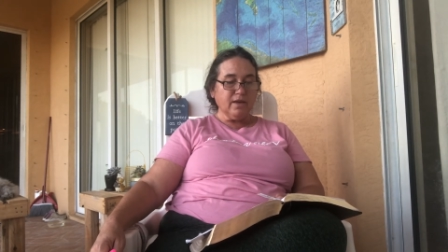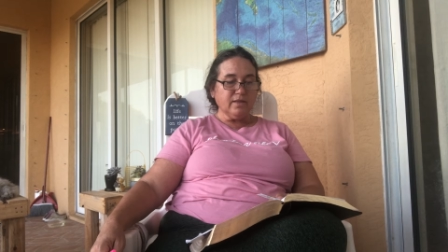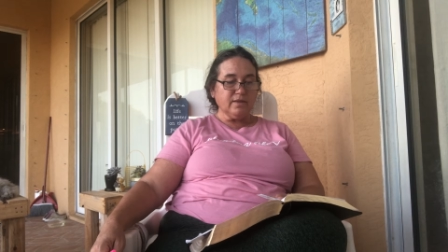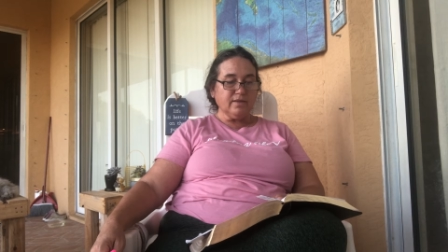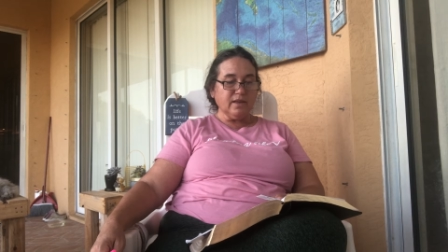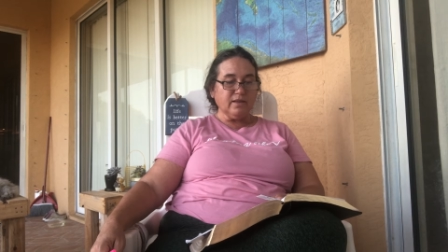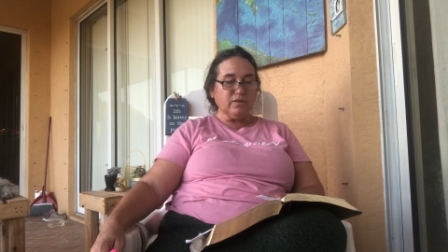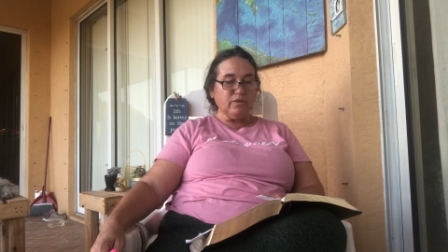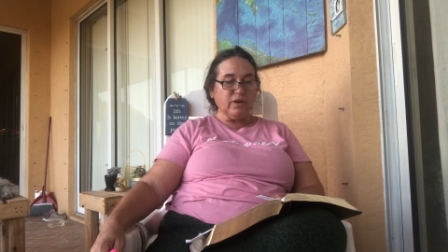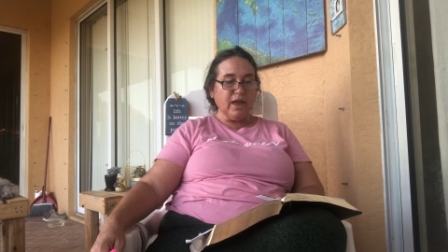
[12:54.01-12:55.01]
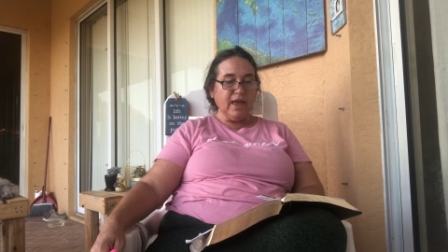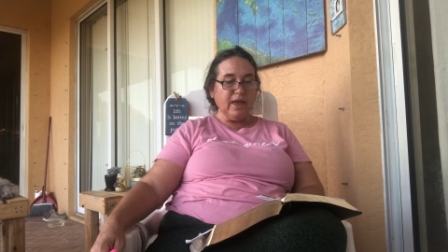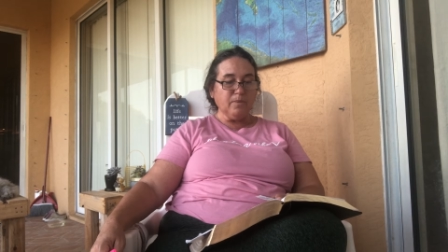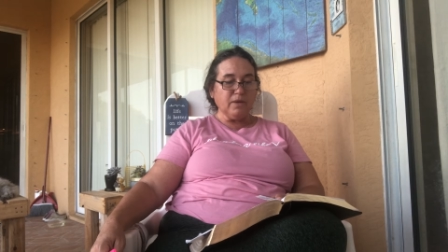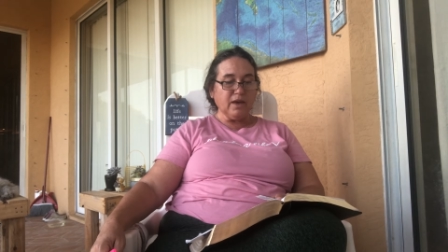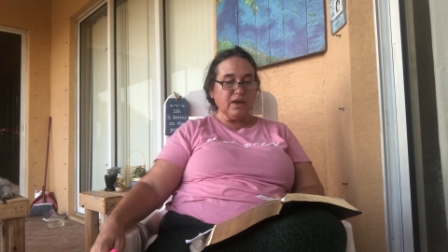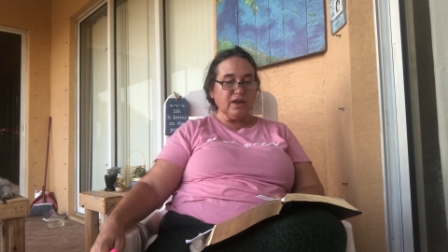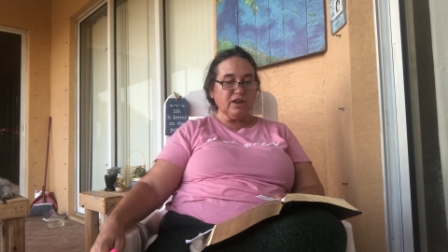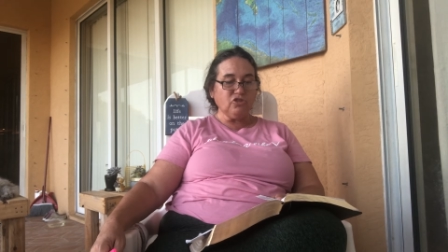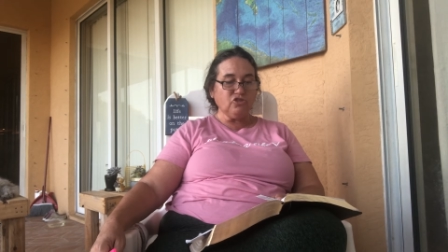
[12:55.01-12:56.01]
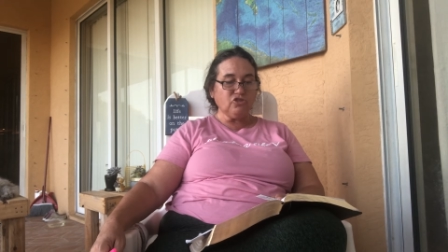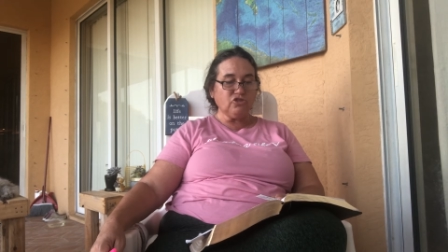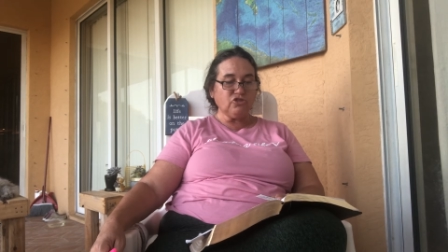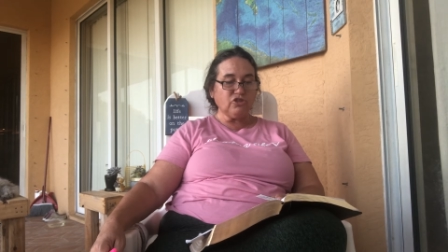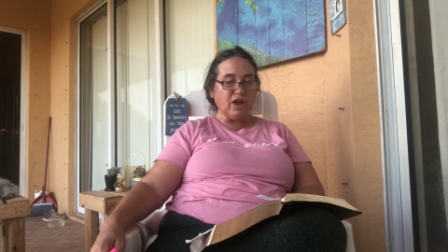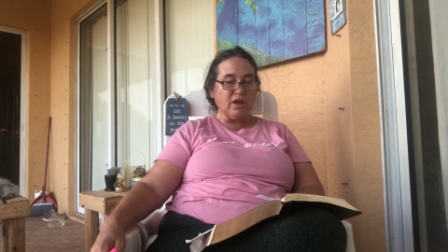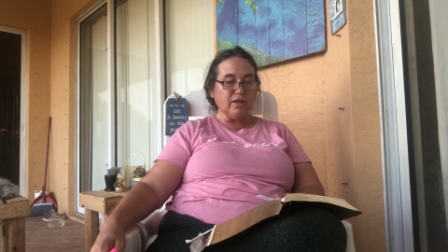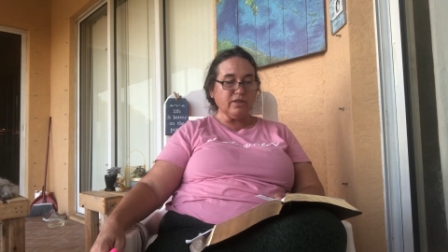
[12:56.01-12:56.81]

the sons of Rehabiah, Isha